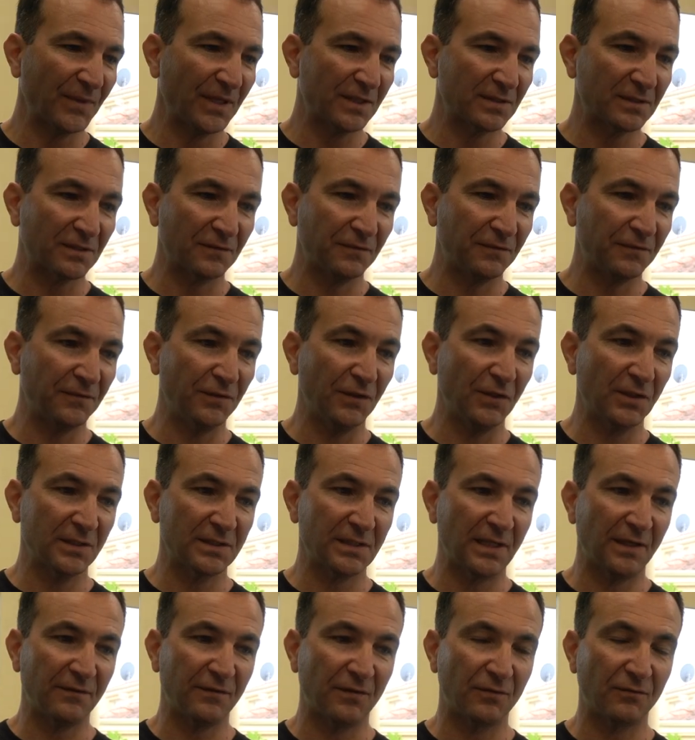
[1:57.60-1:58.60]
It's the
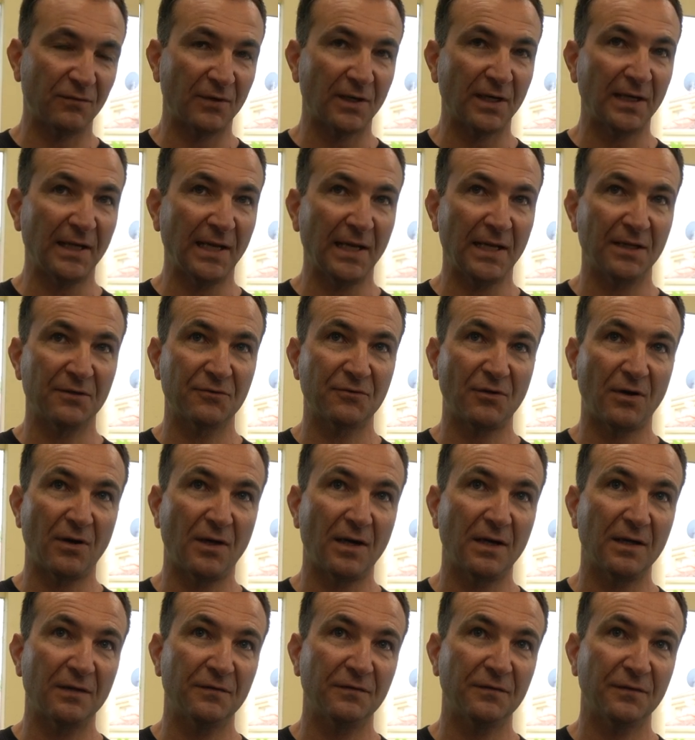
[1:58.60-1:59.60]
first ever right-hand
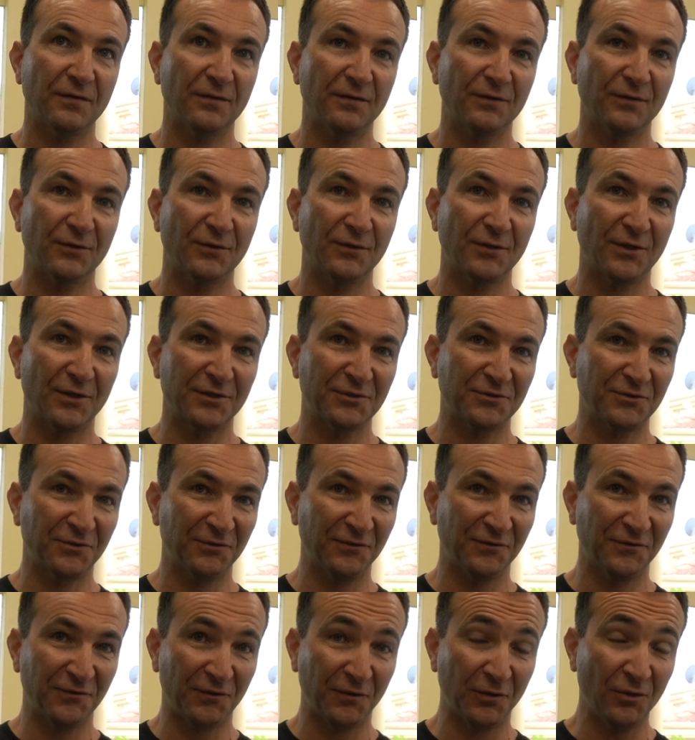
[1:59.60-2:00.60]
drive
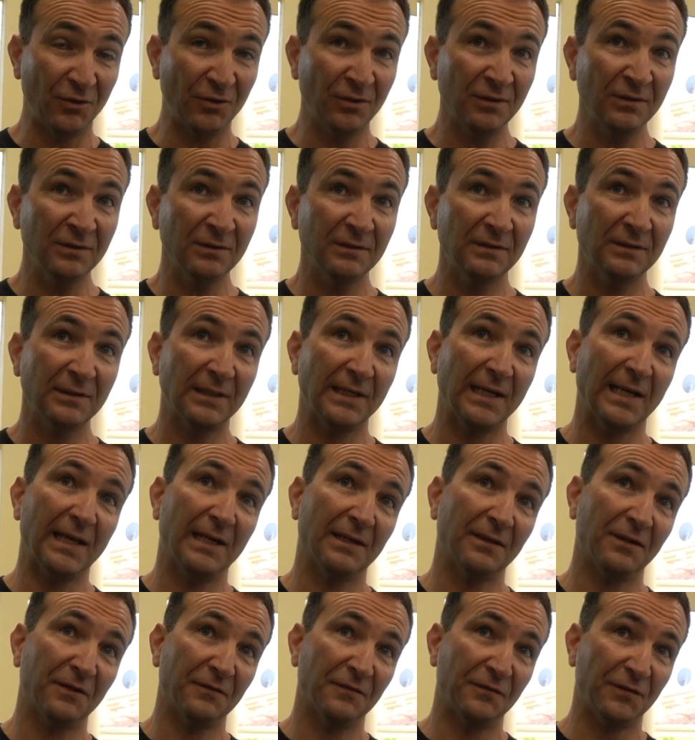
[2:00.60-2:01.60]
924
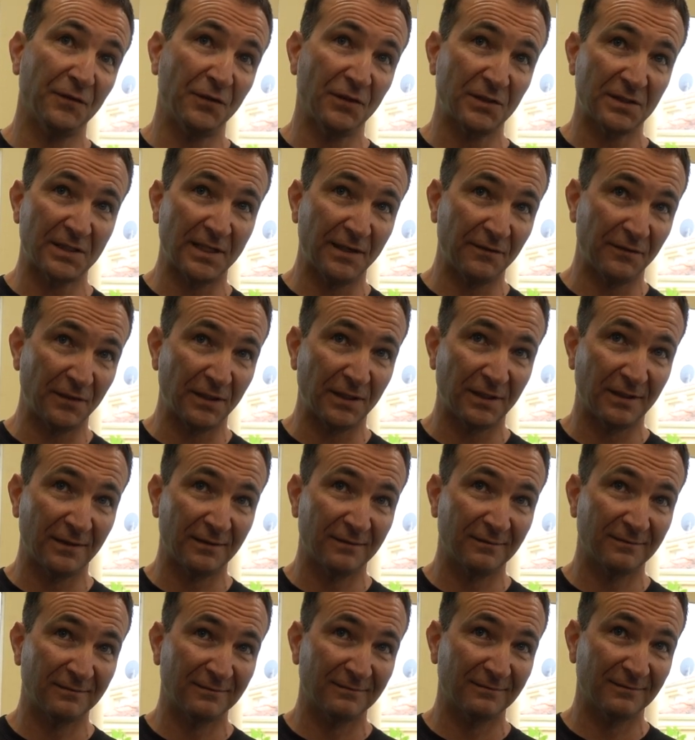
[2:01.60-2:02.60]
and the first
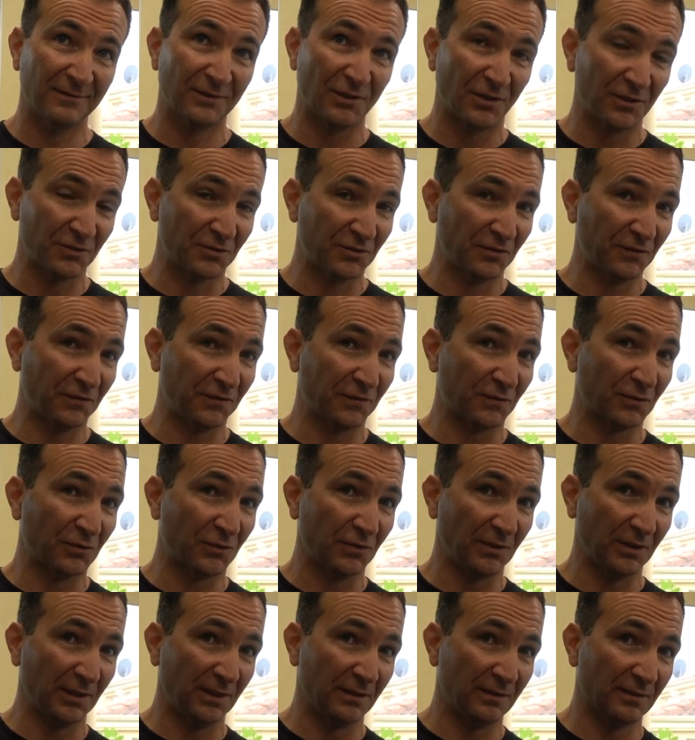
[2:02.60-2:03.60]
ever
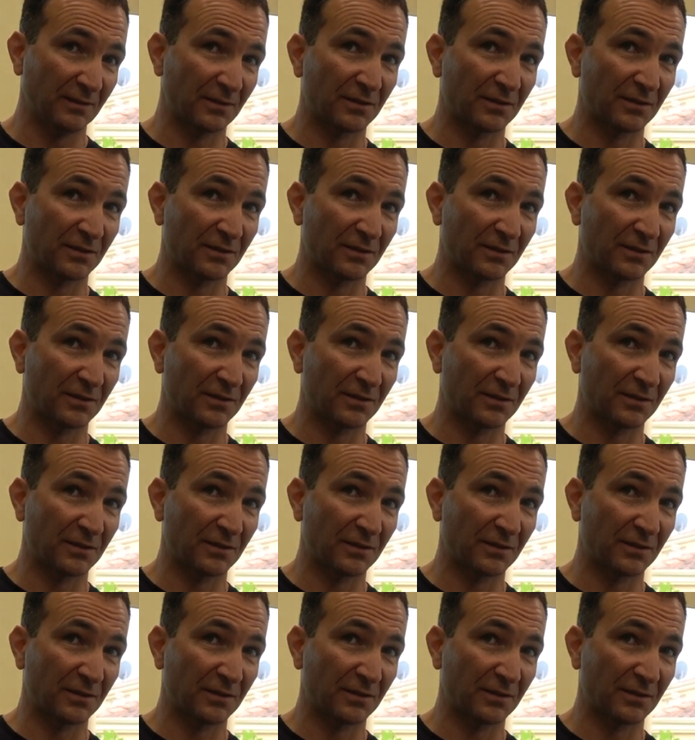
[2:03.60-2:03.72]
924 in